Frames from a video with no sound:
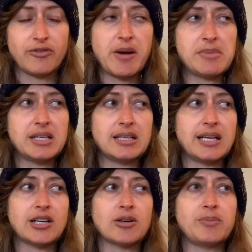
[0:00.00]
or feminine
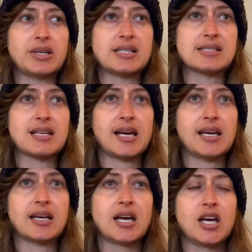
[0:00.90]
here, but it's
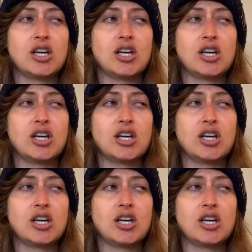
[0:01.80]
like